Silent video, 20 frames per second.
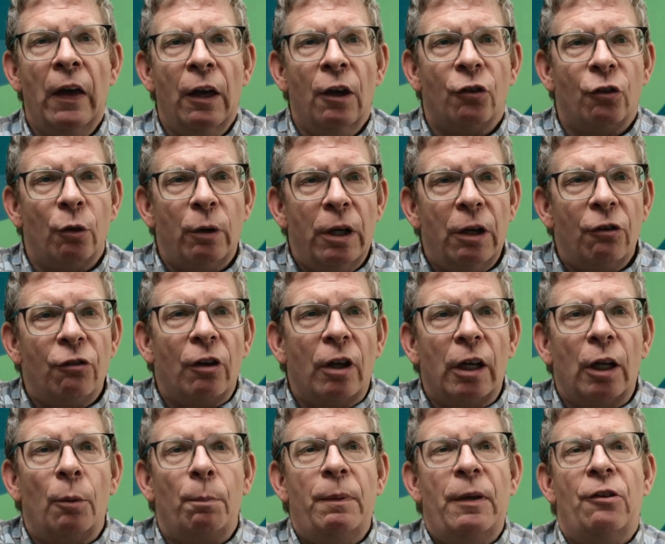So here's a
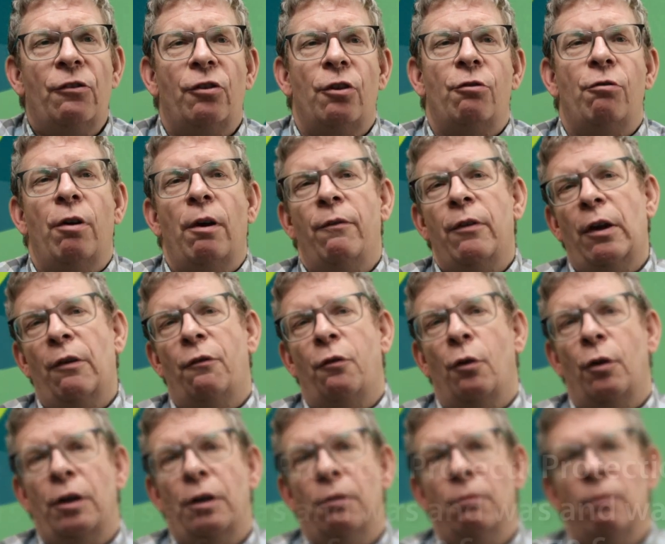little piece of trivia
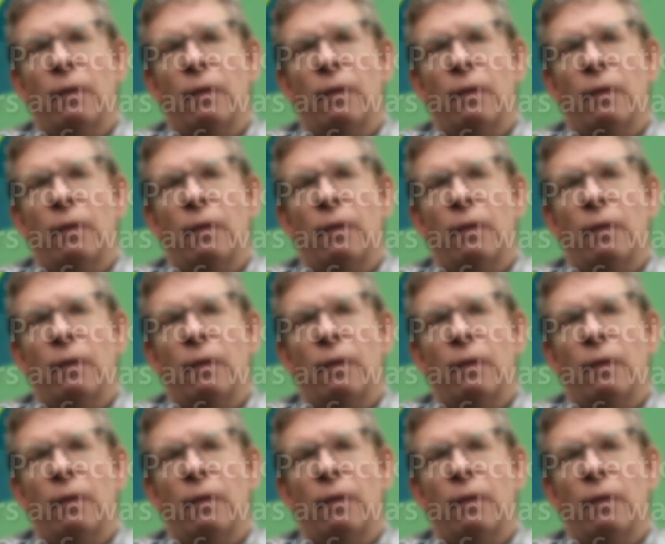for you.